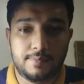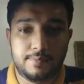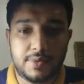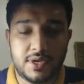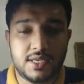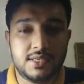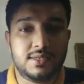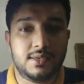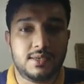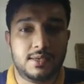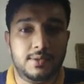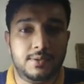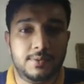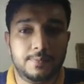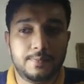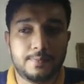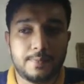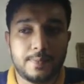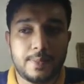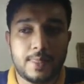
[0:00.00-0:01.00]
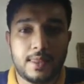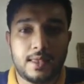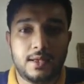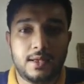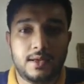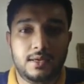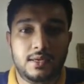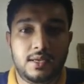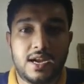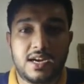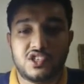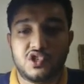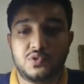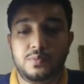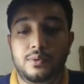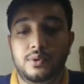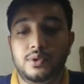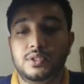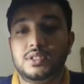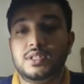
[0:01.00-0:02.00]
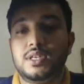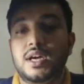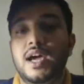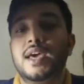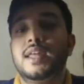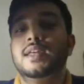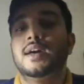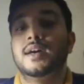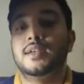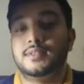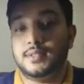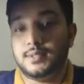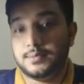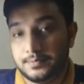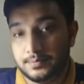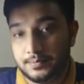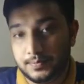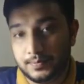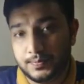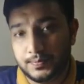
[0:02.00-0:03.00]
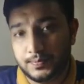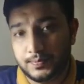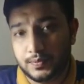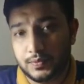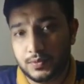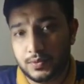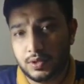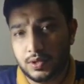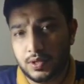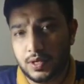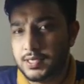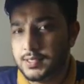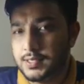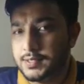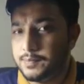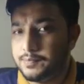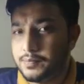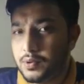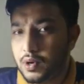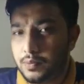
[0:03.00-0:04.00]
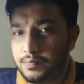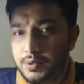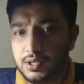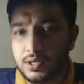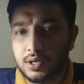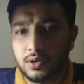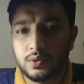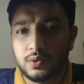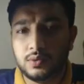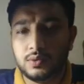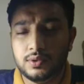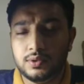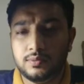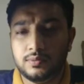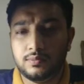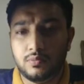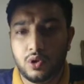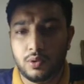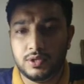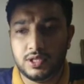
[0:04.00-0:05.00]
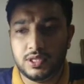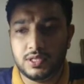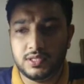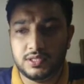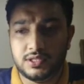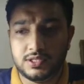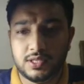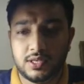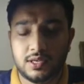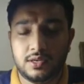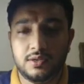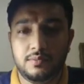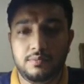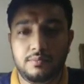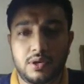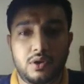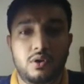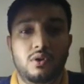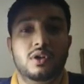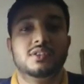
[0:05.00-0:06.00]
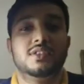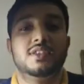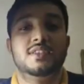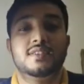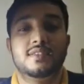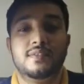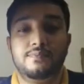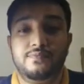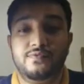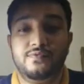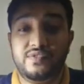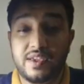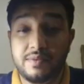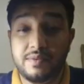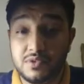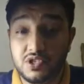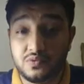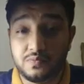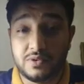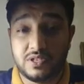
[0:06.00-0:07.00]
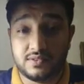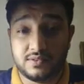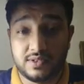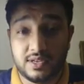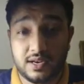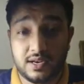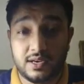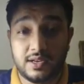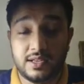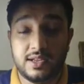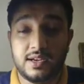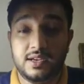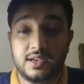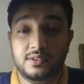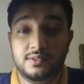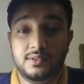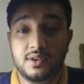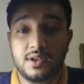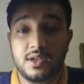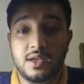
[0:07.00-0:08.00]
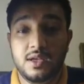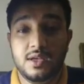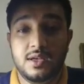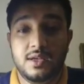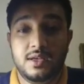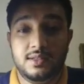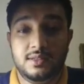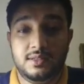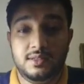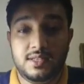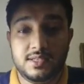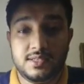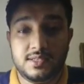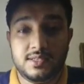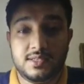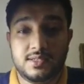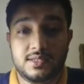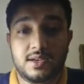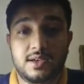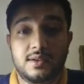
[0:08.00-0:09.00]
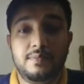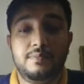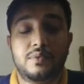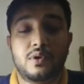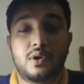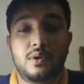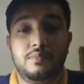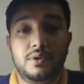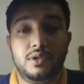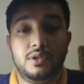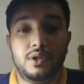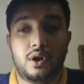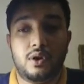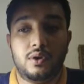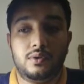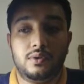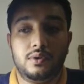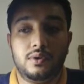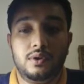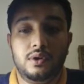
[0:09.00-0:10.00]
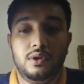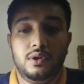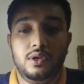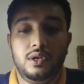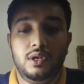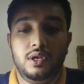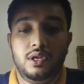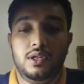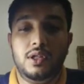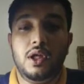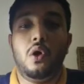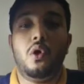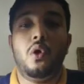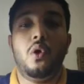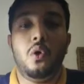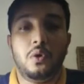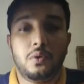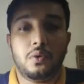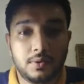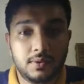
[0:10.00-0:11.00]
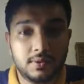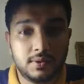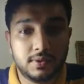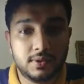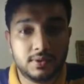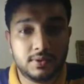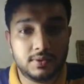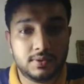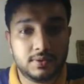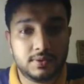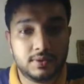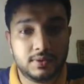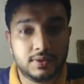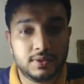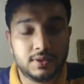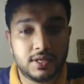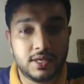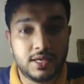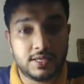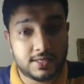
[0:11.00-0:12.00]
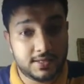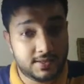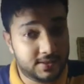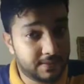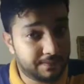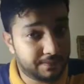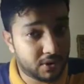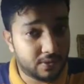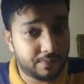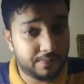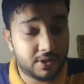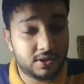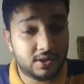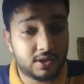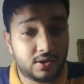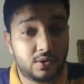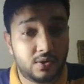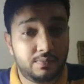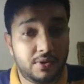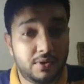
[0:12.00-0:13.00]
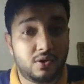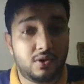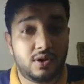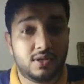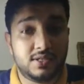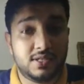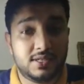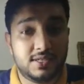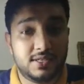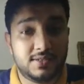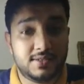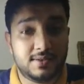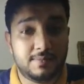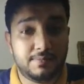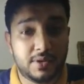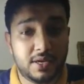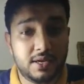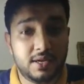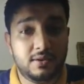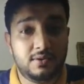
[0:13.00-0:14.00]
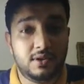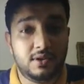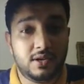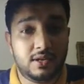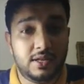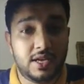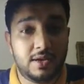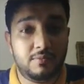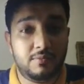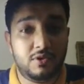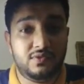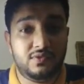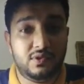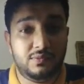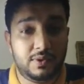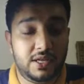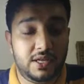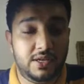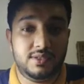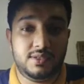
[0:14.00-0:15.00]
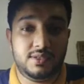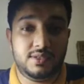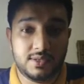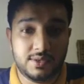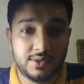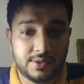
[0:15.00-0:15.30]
person, let's suppose Quaid-e-Azam, it is a proper noun. Muhammad Ali Jinnah, because he is a famous personality and this is a proper noun. Lahore, it is a proper noun because it is a particular name of a place.